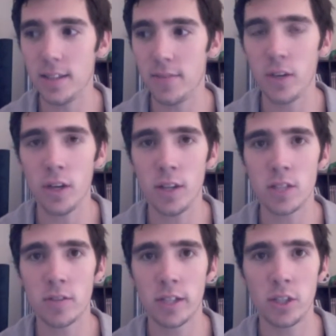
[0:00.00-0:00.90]
Fiona, the
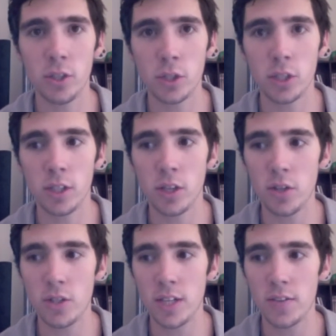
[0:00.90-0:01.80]
director, usually
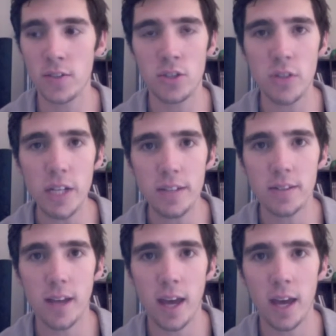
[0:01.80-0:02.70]
goes down the street
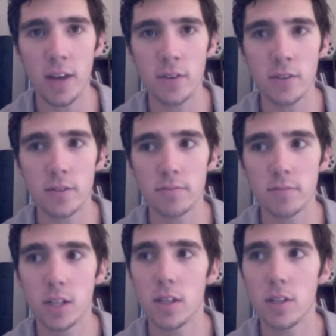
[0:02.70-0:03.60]
and
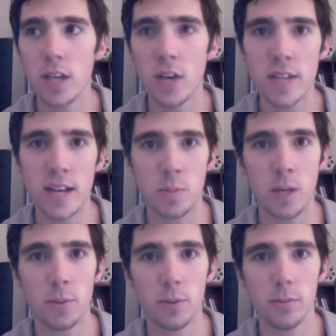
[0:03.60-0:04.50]
yells out to
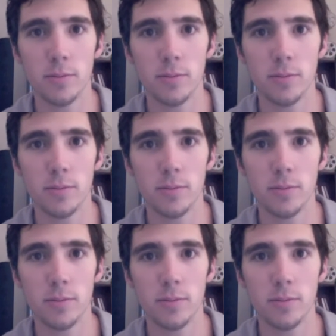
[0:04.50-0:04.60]
people.